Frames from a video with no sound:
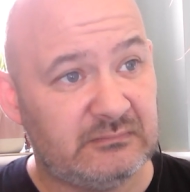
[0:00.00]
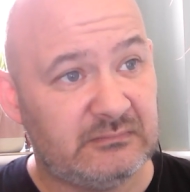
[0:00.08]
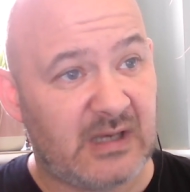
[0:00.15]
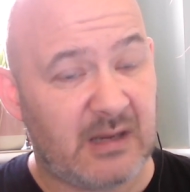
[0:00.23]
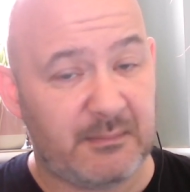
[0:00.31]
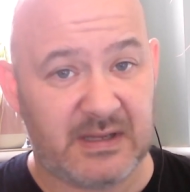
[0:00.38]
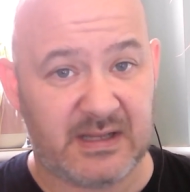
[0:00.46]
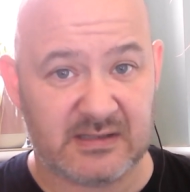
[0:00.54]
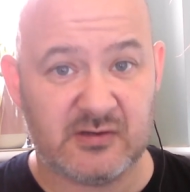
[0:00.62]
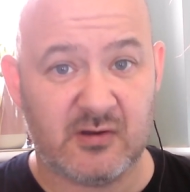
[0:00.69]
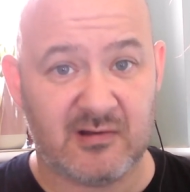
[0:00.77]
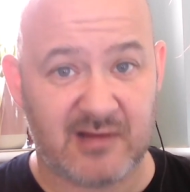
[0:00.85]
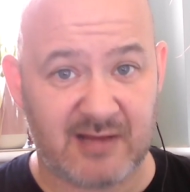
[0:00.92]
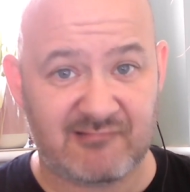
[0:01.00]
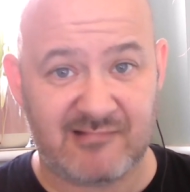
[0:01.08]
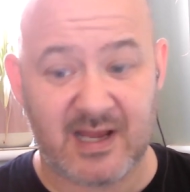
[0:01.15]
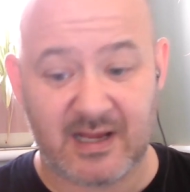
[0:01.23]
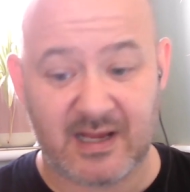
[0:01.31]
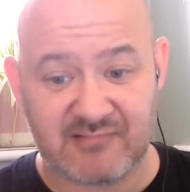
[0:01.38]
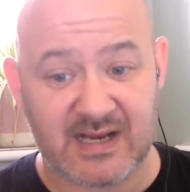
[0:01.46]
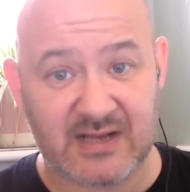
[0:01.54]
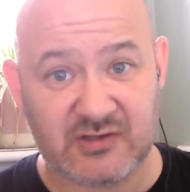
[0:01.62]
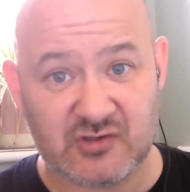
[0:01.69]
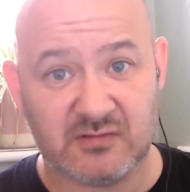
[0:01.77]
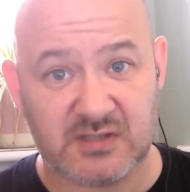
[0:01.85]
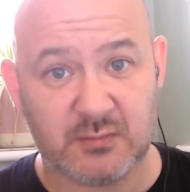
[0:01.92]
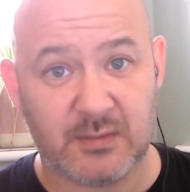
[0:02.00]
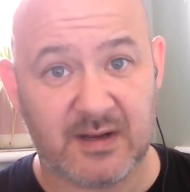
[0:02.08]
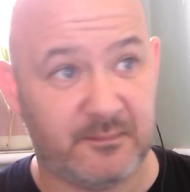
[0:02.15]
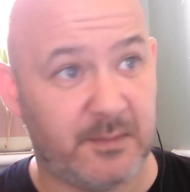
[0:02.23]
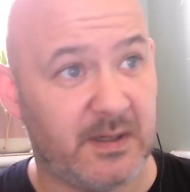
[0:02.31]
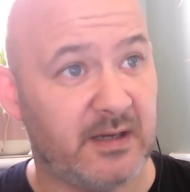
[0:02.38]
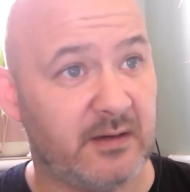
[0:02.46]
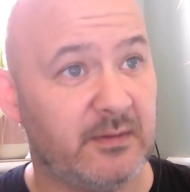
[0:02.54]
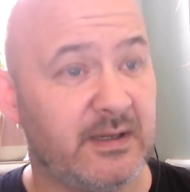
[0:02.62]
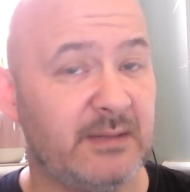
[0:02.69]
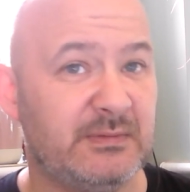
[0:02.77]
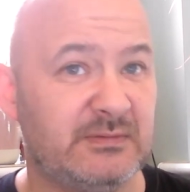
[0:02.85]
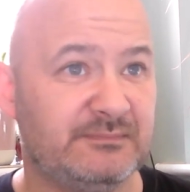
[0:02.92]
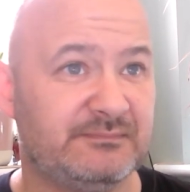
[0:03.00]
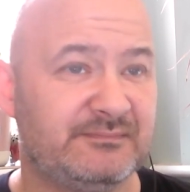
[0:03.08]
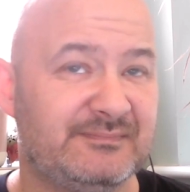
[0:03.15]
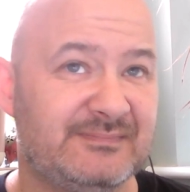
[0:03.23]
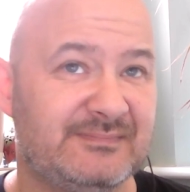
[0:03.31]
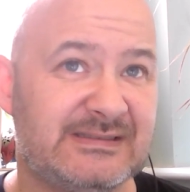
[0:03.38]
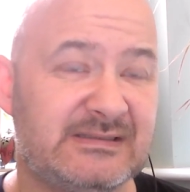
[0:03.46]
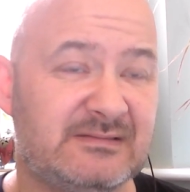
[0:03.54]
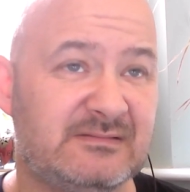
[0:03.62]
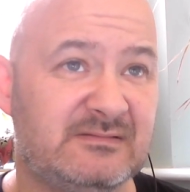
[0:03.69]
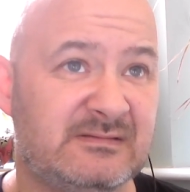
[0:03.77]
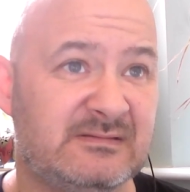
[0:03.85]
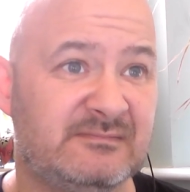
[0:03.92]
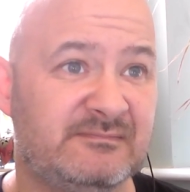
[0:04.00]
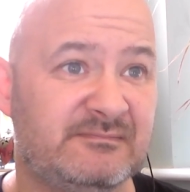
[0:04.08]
I mean, that's not a great credential to have, by the way, but I don't know.